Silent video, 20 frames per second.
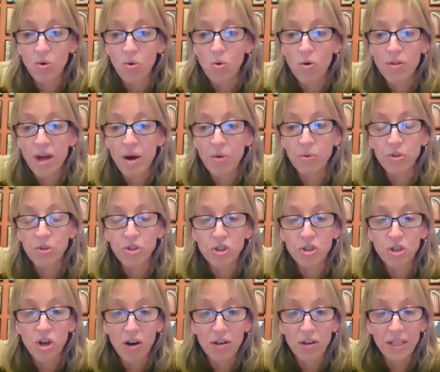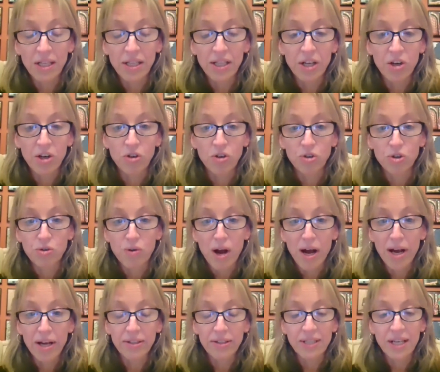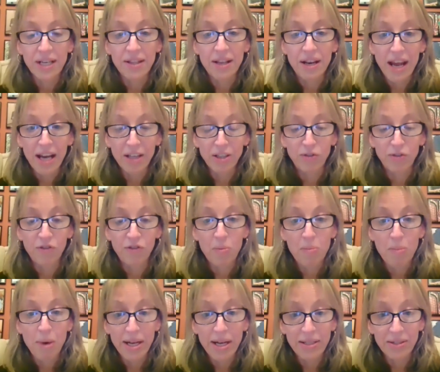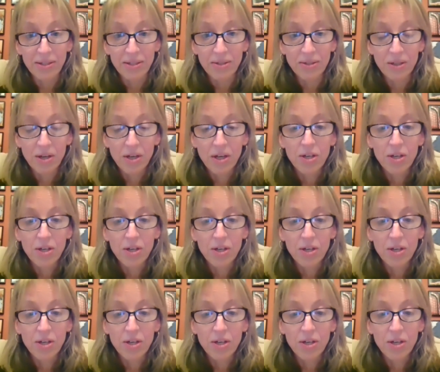or that will start the clinical trials in the next few months.